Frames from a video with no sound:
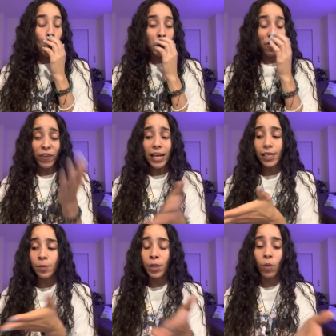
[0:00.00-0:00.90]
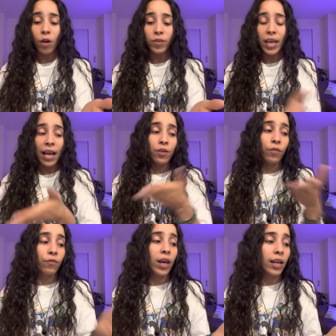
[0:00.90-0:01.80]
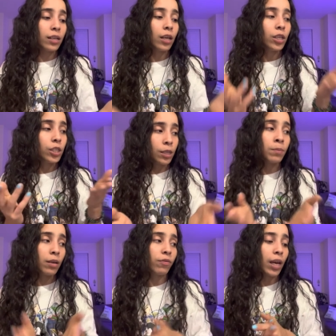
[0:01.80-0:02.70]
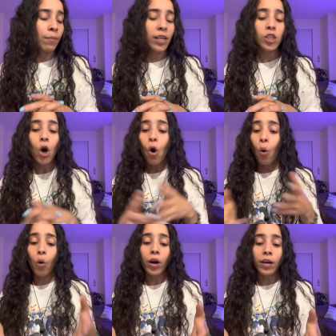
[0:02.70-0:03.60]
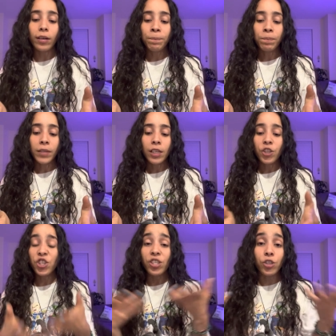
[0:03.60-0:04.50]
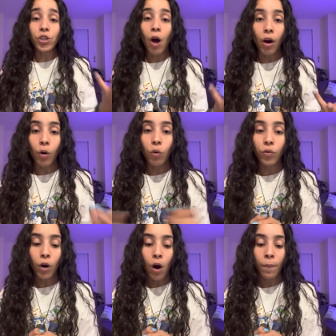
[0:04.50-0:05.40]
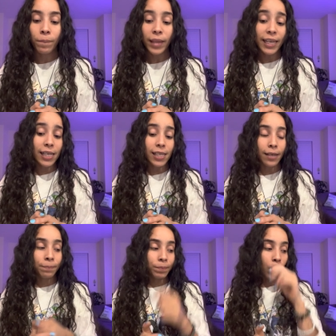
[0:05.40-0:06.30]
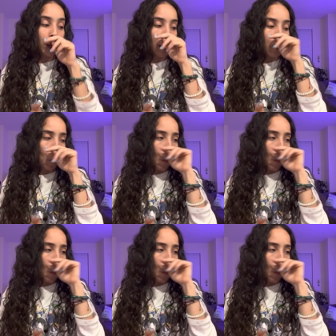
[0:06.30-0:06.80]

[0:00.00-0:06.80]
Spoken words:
You're fated to be wealthy and you're fated to be famous or just a star overall, like I said, okay?